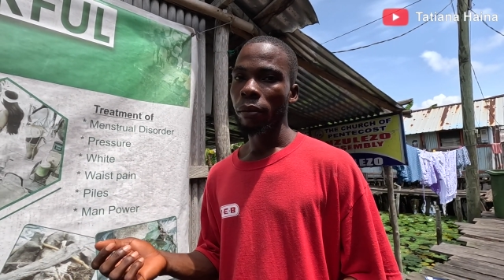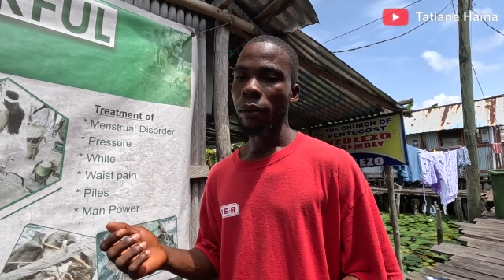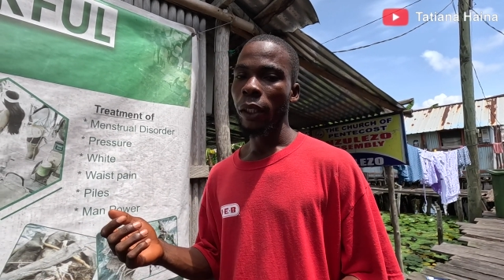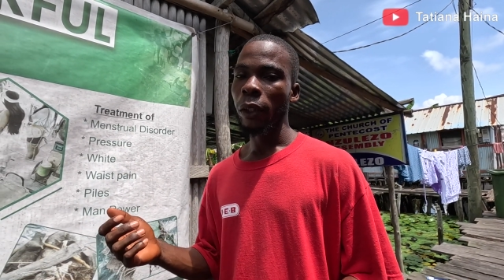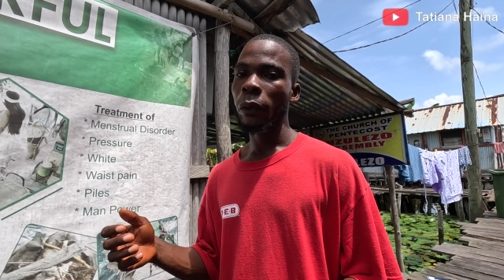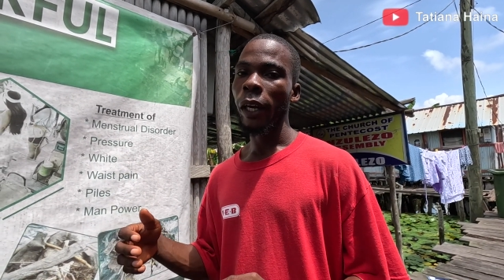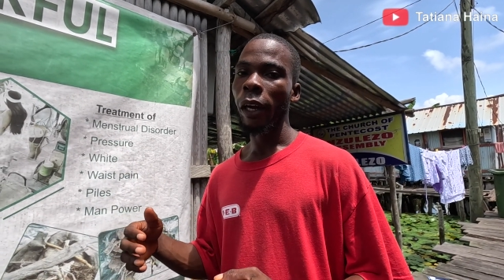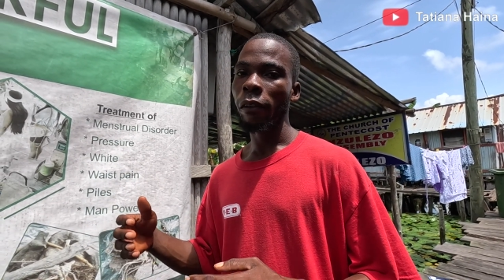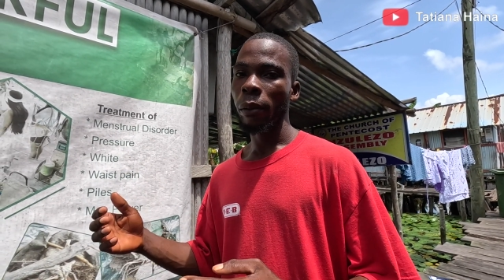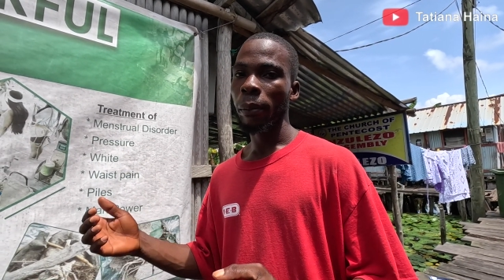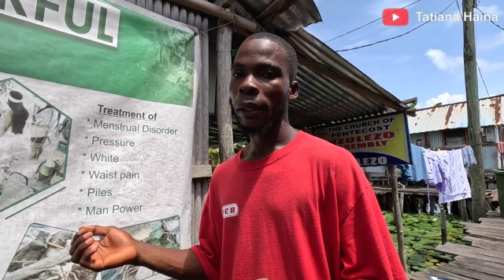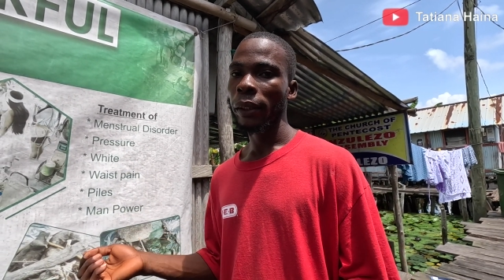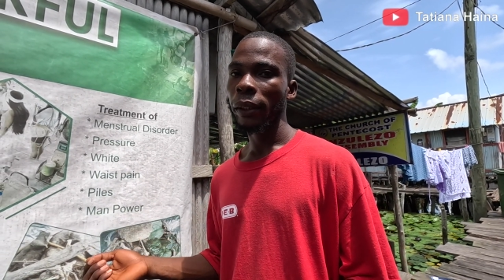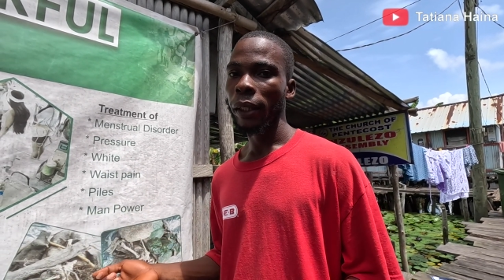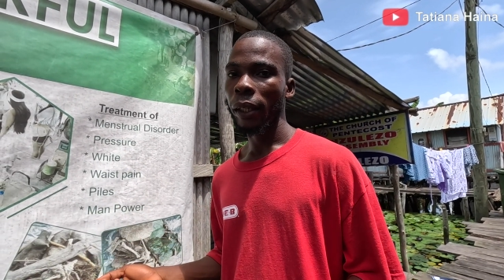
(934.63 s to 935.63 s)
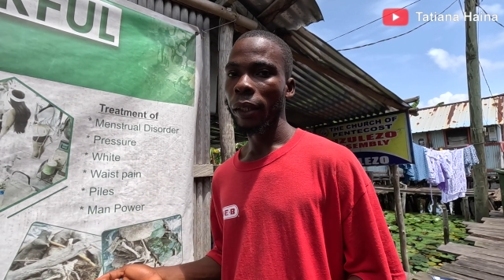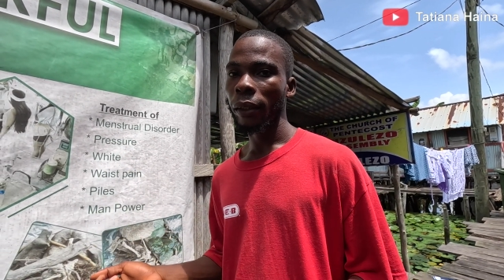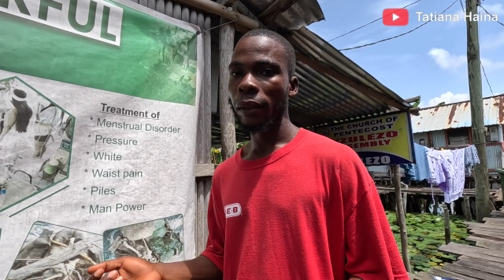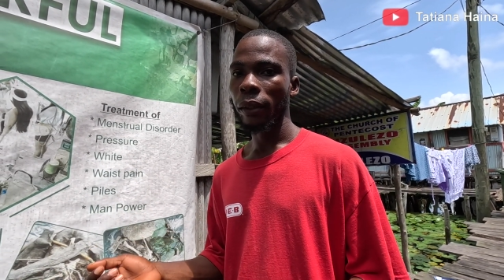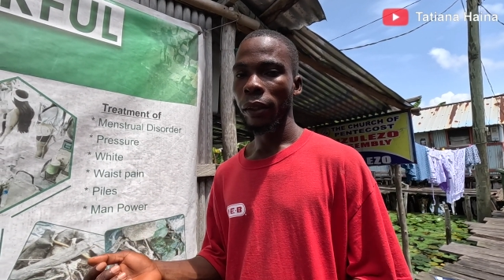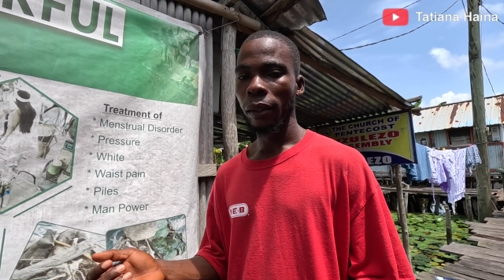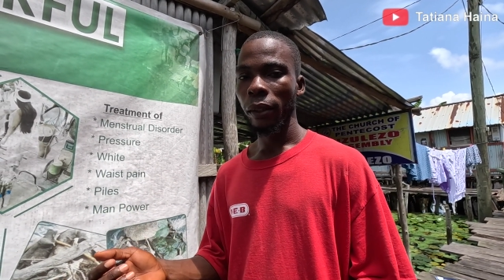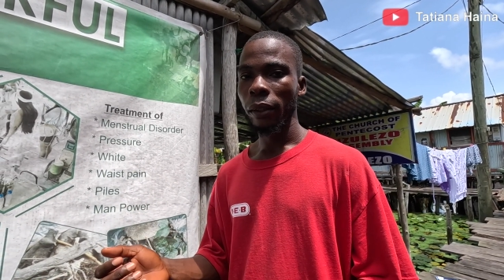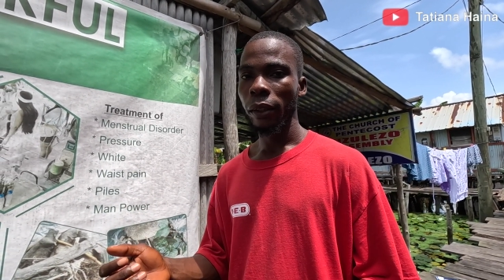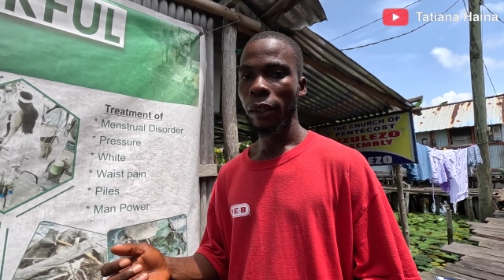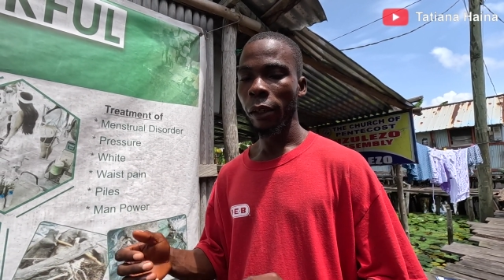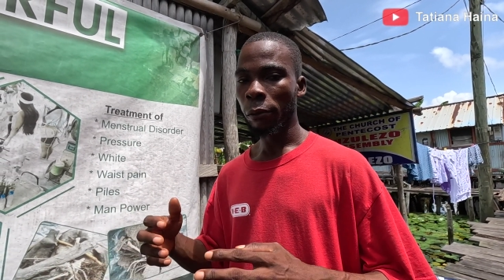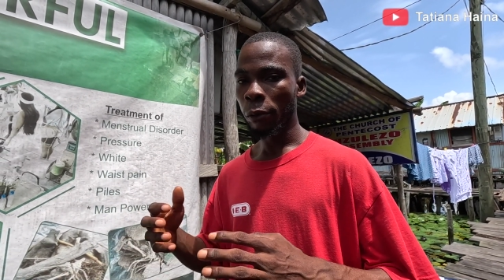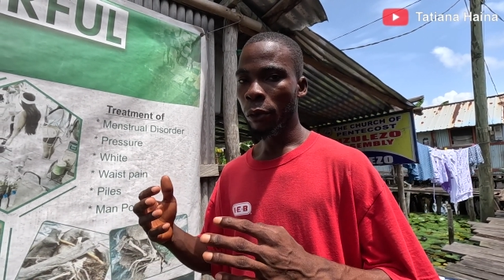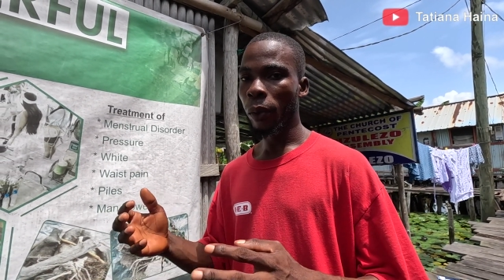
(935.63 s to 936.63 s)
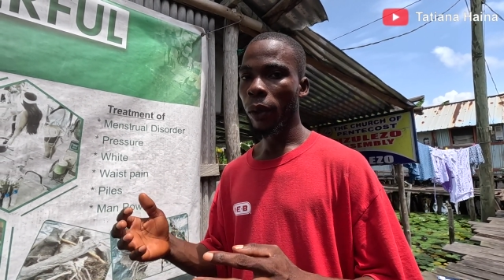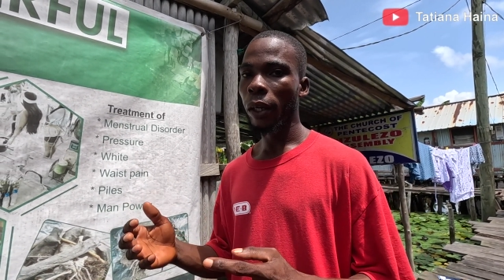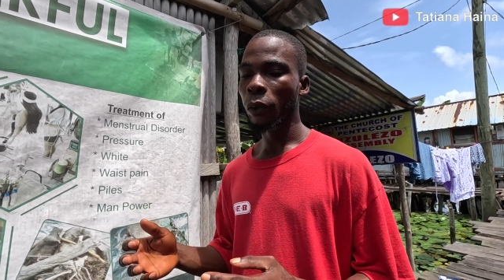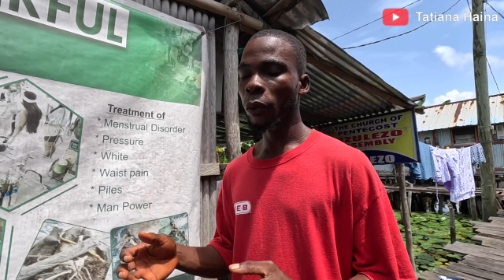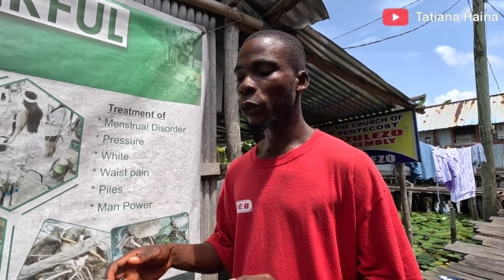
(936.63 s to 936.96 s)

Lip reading: Then we have a metal heavy one.